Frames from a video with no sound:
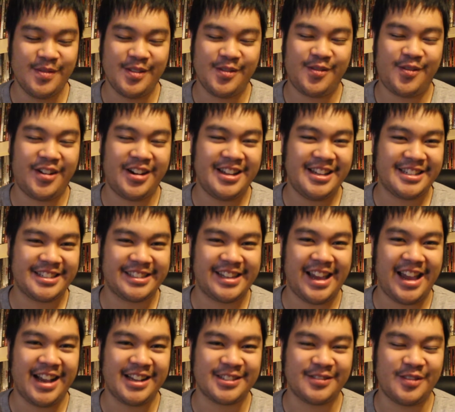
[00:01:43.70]
of the funniest
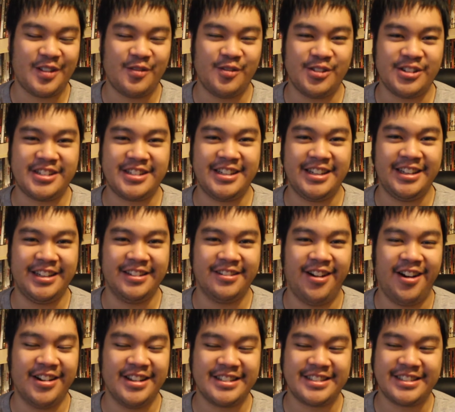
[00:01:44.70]
gags I've ever seen,
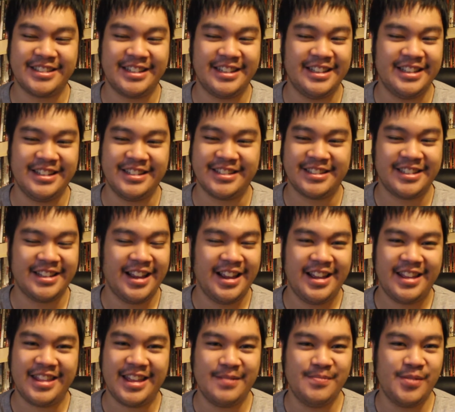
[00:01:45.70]
honestly. They, just,
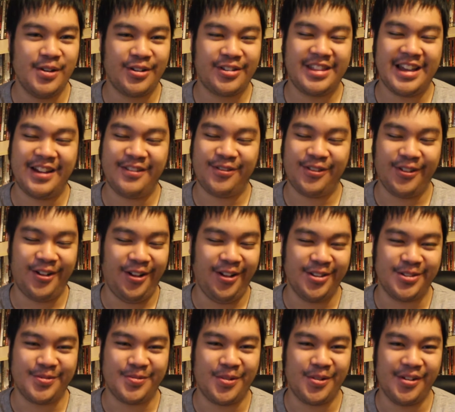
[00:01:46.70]
they milk that for all
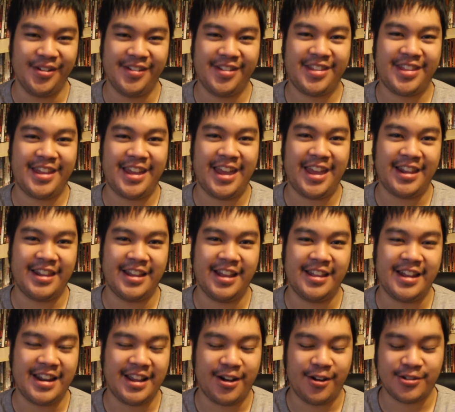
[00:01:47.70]
it's worth. And uh,
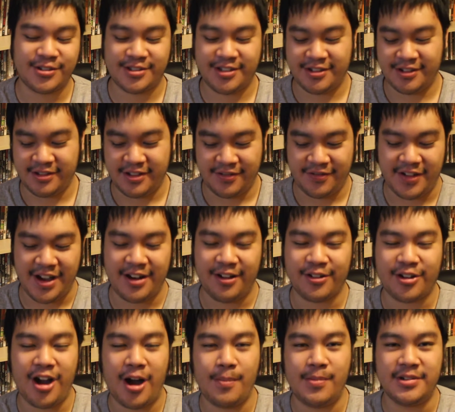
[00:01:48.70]
then he goes to the
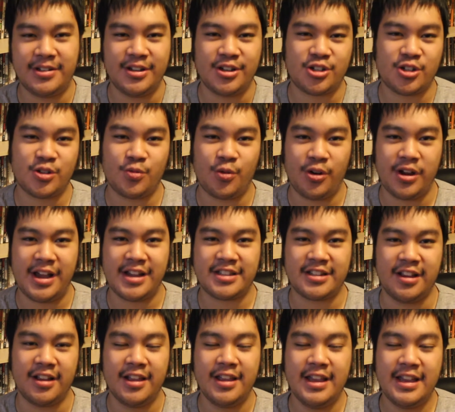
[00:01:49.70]
final competition where he has
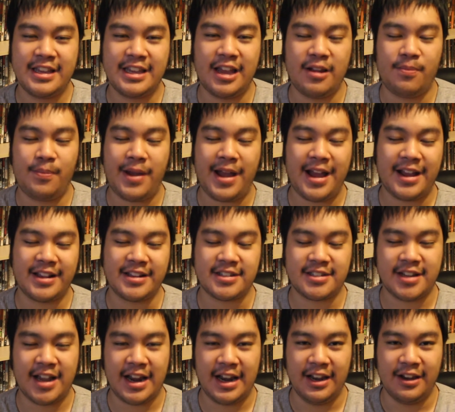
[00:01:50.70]
to get back his
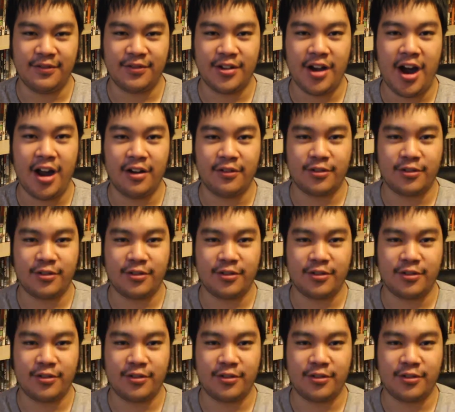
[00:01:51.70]
title of God